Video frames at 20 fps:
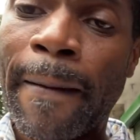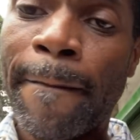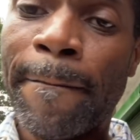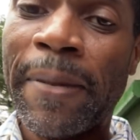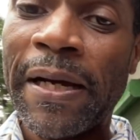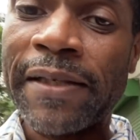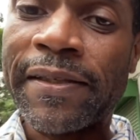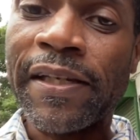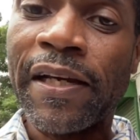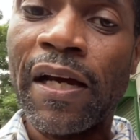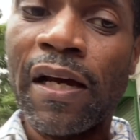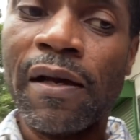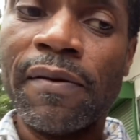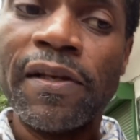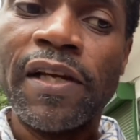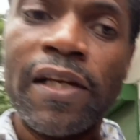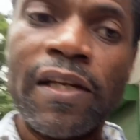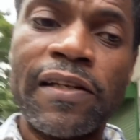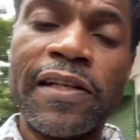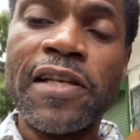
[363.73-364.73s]
But
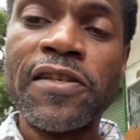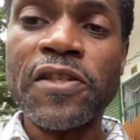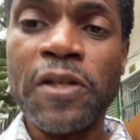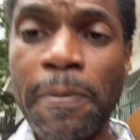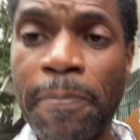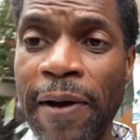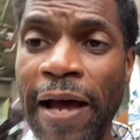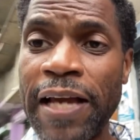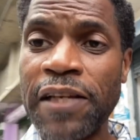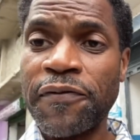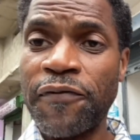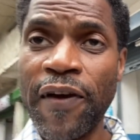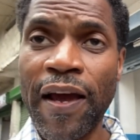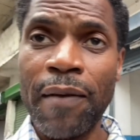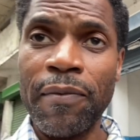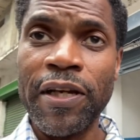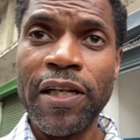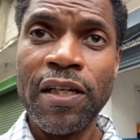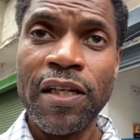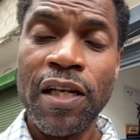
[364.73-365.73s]
these are the bikes,
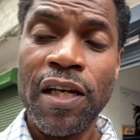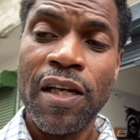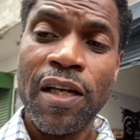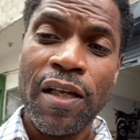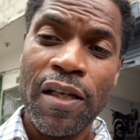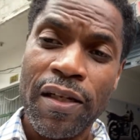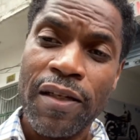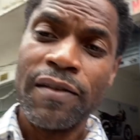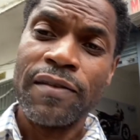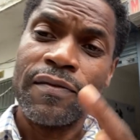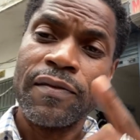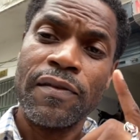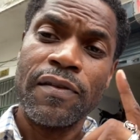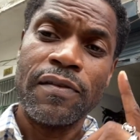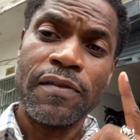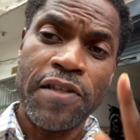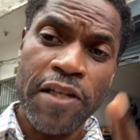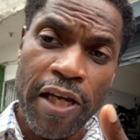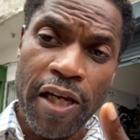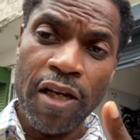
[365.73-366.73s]
family.
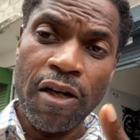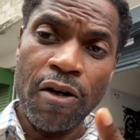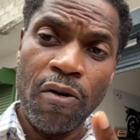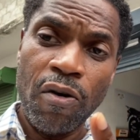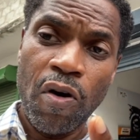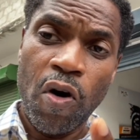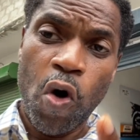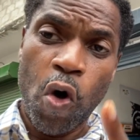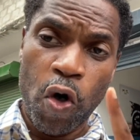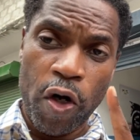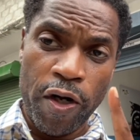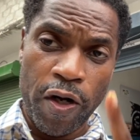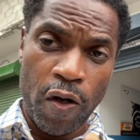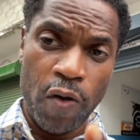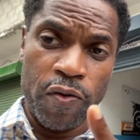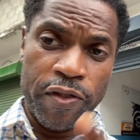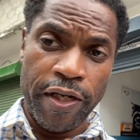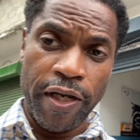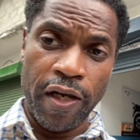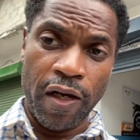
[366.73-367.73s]
Deal or no
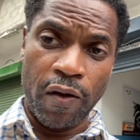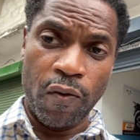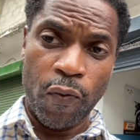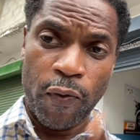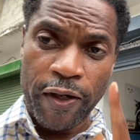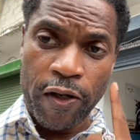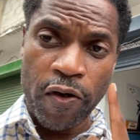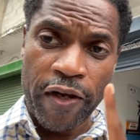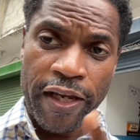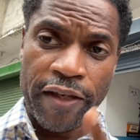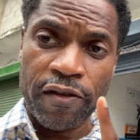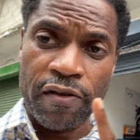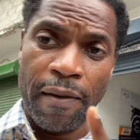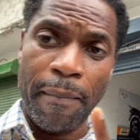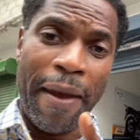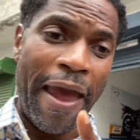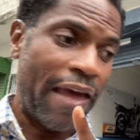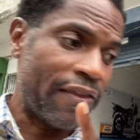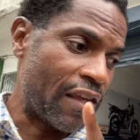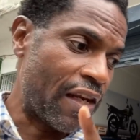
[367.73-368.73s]
deal. We're going to get to the
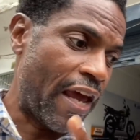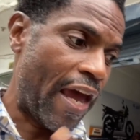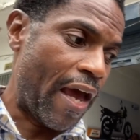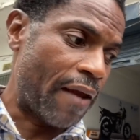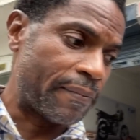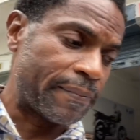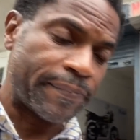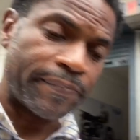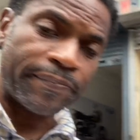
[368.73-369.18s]
math of that.